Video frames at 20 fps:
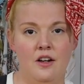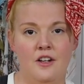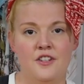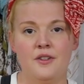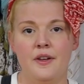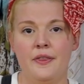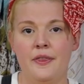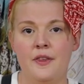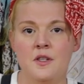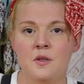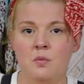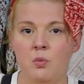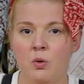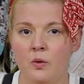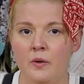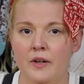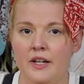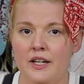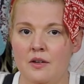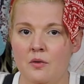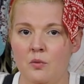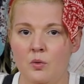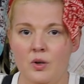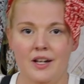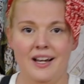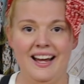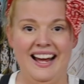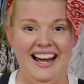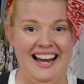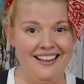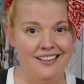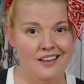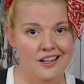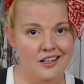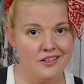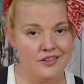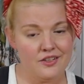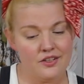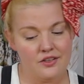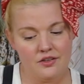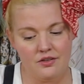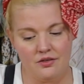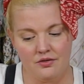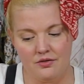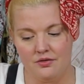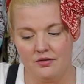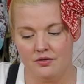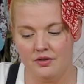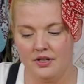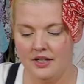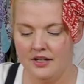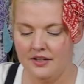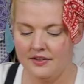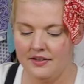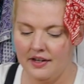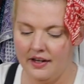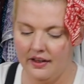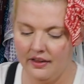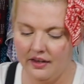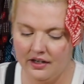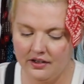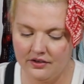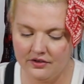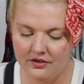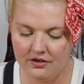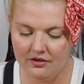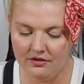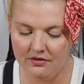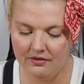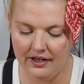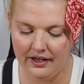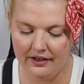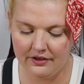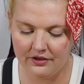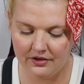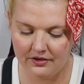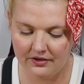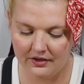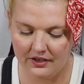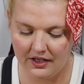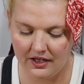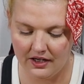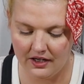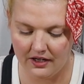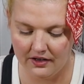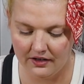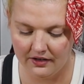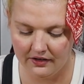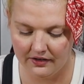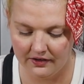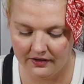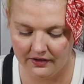So at this point, what I like to do is I like to actually